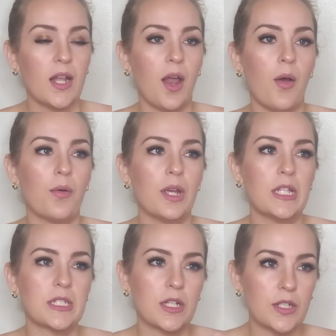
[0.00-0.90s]
Now,
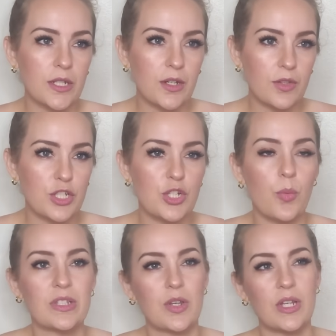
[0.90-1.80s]
it's clear that she
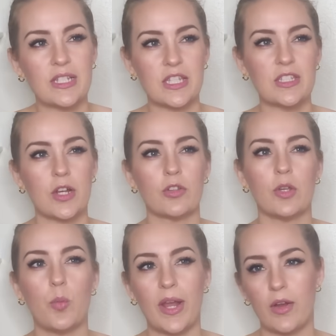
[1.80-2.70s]
wasn't
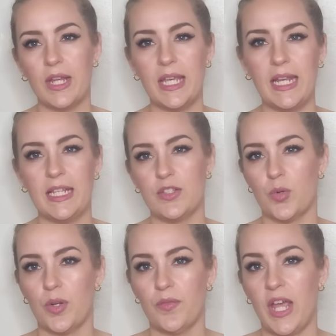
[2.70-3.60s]
necessarily wearing any
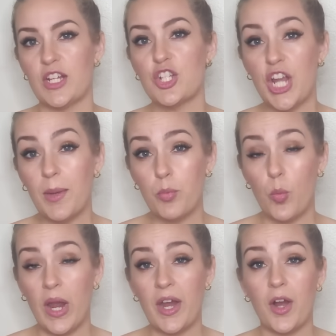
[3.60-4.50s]
sort of like
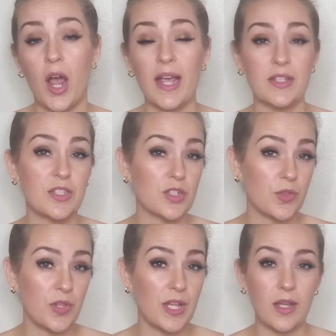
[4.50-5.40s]
shapewear. I still
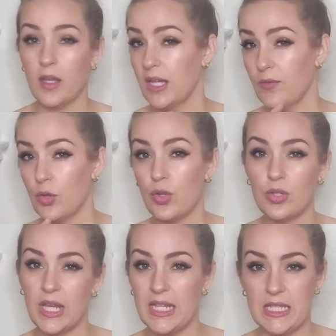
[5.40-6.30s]
think, even though you
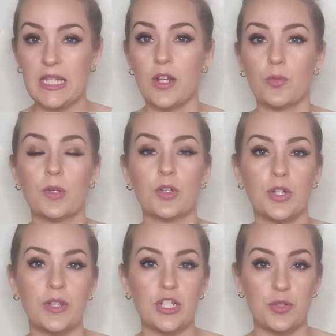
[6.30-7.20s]
can't see it real
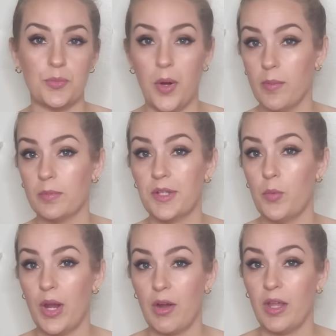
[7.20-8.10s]
good, that she was probably
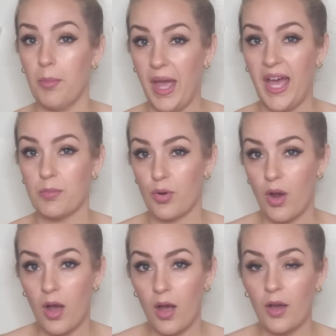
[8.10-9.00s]
wearing a bad
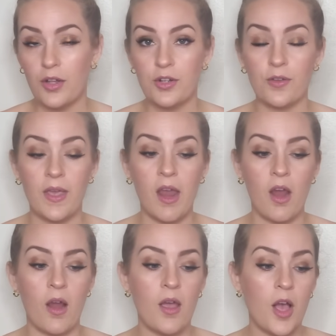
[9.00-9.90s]
bra under
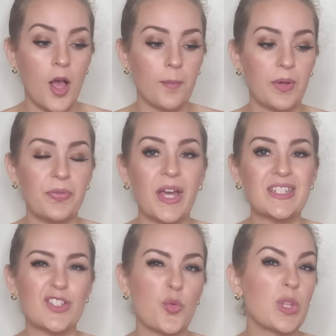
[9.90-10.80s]
there. But that
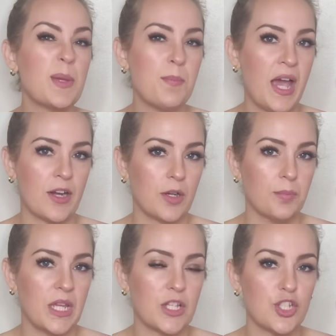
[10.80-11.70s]
doesn't really matter
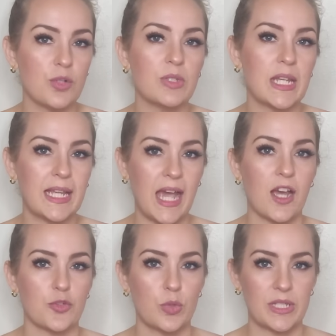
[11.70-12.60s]
because she was in a
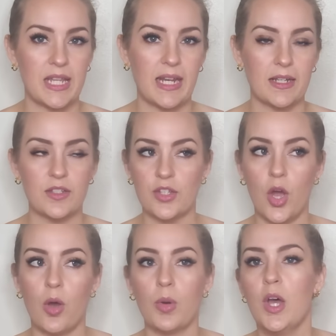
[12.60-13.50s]
casual setting.
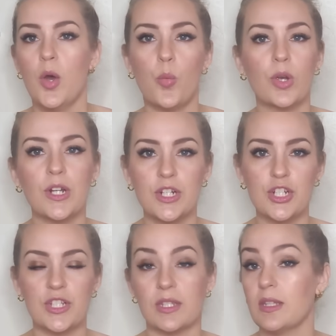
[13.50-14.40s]
So we're going to
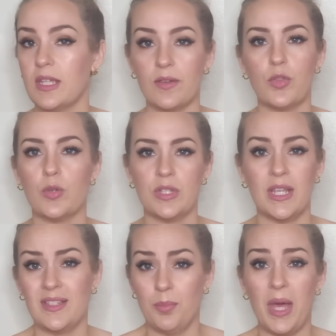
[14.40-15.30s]
just give those
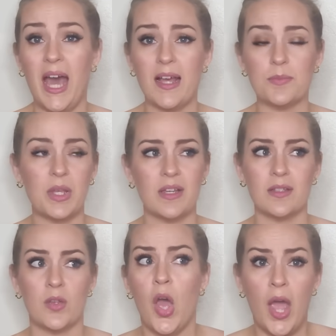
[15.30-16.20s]
things a pass
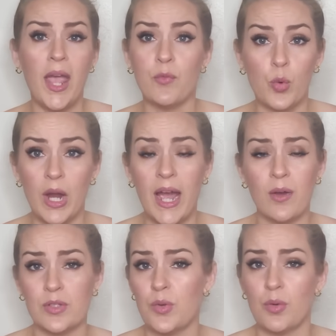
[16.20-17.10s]
because if we're
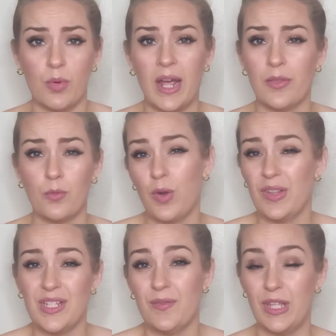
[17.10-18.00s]
out to a re
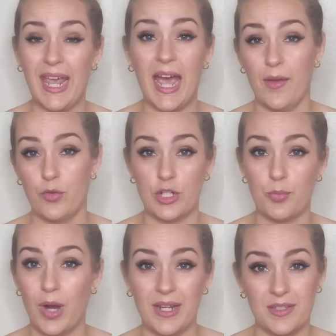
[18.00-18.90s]
relatively average
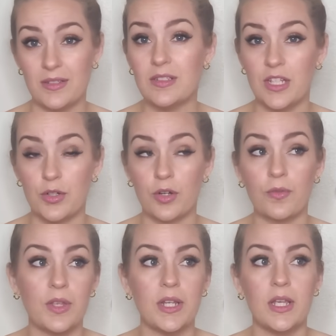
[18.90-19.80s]
priced dinner,
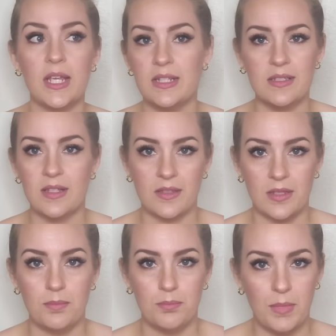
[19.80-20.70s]
then it
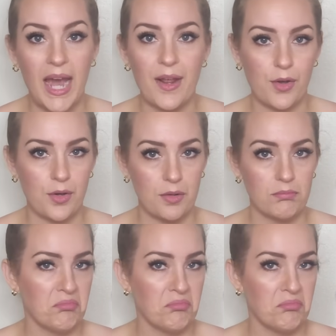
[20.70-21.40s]
doesn't matter